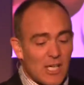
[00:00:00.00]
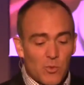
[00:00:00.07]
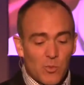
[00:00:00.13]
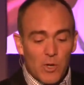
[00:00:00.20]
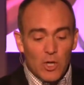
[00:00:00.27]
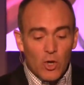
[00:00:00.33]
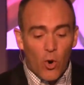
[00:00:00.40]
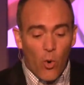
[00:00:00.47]
is
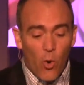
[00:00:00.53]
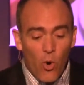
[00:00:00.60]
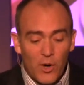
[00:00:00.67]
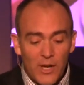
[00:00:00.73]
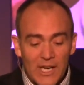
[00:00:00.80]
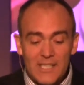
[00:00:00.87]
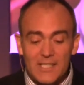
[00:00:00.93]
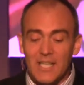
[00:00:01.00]

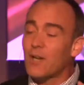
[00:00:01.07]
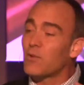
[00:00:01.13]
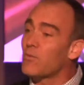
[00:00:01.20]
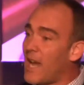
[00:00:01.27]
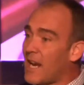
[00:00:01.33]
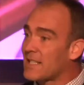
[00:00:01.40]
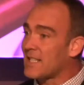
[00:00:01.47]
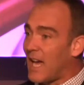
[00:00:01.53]
recording
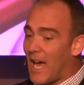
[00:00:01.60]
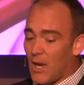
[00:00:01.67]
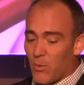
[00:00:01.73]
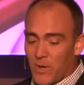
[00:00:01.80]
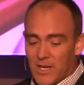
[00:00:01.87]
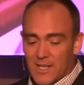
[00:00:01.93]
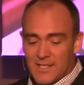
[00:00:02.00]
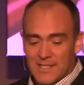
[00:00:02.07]
direct
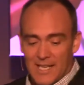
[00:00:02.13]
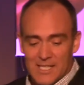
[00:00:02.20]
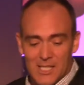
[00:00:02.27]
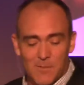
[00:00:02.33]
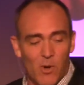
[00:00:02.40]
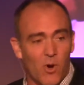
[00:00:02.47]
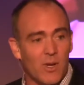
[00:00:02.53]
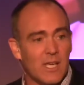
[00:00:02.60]
eyewitness
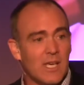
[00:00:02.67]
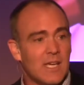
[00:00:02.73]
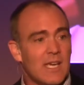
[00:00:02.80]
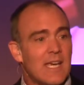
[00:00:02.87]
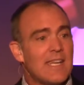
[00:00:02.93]
testimony.